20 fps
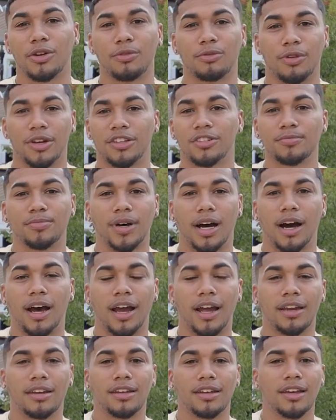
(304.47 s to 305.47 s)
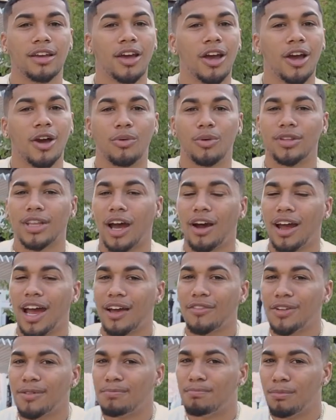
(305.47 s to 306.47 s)
the risk behind it without
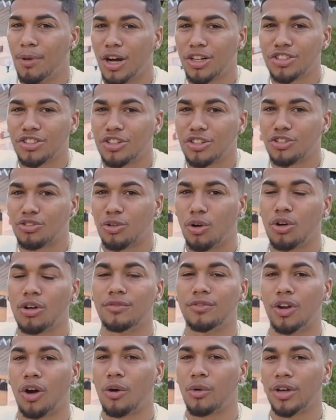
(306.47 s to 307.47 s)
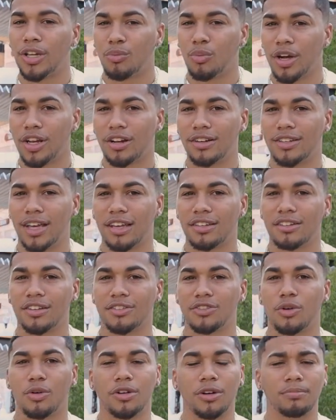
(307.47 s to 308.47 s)
having much control of knowing what your destiny
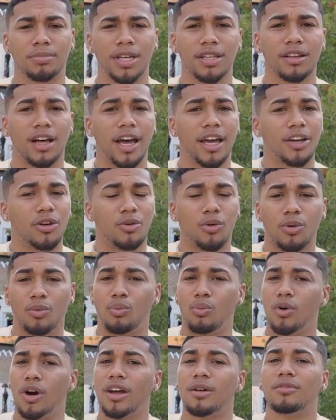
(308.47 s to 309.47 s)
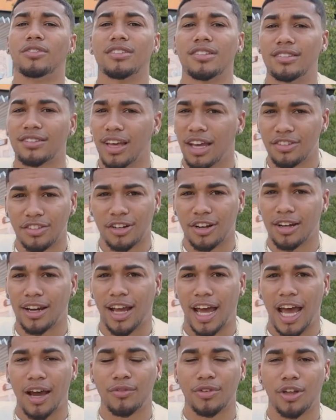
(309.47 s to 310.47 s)
is going to be like or what success you're gonna
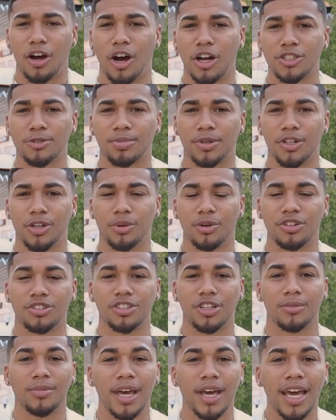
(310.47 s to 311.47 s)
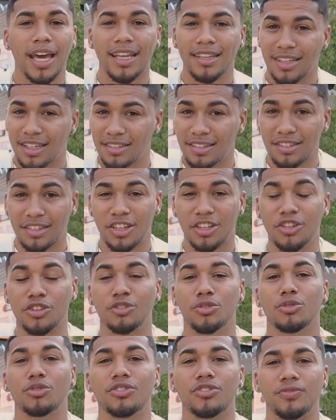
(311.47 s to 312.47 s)
have with entrepreneurship. This is a
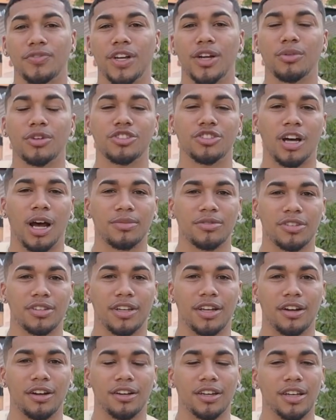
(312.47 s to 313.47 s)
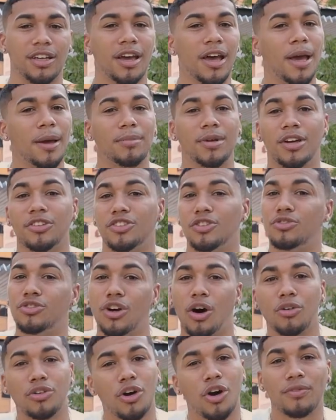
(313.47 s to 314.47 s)
huge fear with job security because you
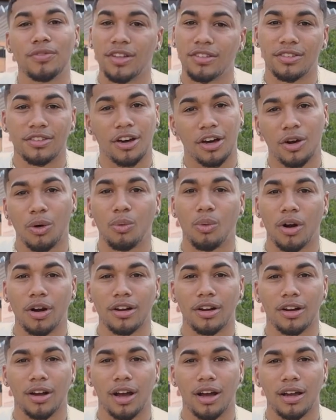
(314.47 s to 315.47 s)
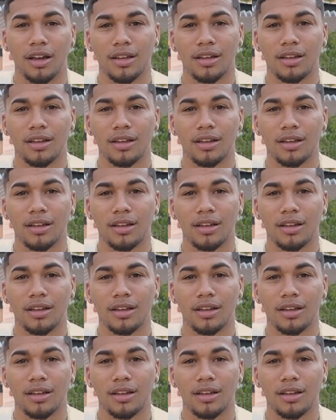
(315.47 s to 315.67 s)
don't know if this is gonna work or not.